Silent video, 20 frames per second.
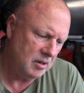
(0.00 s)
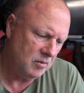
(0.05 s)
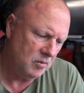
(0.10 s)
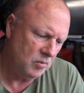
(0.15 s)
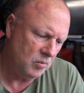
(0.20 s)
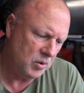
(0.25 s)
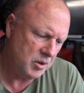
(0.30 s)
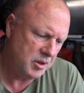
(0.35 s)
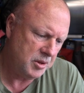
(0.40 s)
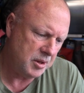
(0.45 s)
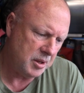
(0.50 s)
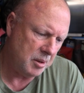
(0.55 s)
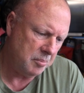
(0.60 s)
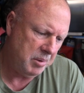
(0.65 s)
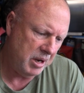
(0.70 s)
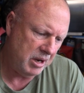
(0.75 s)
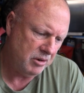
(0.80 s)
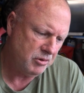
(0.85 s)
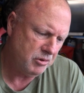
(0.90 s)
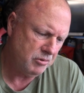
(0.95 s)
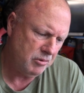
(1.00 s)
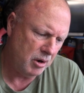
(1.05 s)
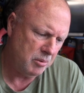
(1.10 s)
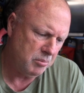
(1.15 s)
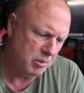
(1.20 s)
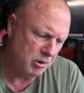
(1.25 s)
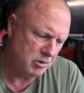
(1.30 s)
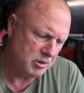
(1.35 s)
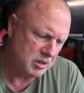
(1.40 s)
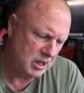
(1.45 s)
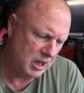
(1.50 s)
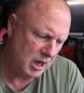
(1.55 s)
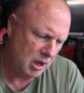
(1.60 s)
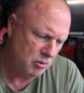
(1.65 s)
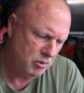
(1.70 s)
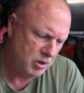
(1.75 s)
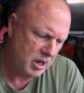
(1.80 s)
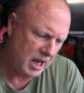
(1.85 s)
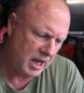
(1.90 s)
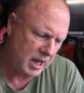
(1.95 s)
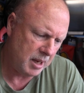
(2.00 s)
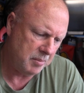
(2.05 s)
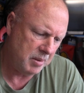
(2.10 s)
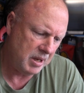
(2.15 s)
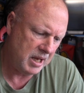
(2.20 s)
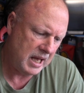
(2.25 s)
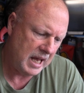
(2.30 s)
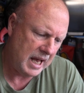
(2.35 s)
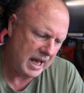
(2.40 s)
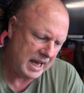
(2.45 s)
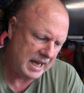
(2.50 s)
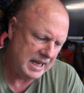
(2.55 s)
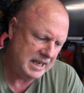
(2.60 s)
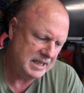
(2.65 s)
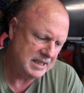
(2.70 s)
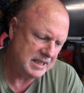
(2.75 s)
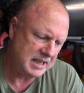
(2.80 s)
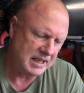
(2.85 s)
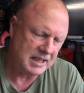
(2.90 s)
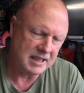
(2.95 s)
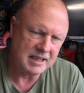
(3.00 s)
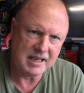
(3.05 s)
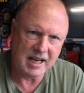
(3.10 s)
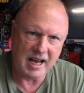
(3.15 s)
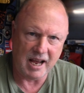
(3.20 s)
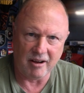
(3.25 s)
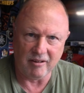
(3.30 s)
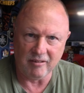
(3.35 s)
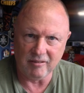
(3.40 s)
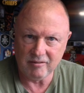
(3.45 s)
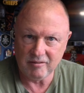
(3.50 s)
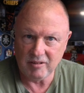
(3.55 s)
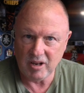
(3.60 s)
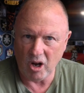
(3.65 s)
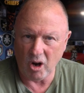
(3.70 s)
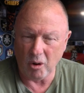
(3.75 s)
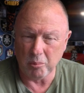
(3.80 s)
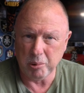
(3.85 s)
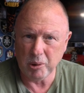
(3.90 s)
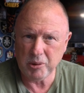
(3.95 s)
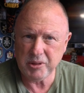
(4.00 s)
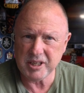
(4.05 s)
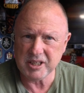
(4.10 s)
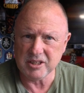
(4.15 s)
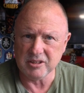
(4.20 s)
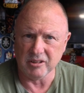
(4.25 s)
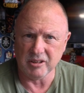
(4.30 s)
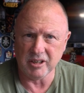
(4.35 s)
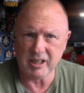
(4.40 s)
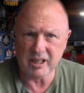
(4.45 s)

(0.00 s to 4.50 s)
with a Boundary Road Brewery's low carb Hazy. Now I'll put these on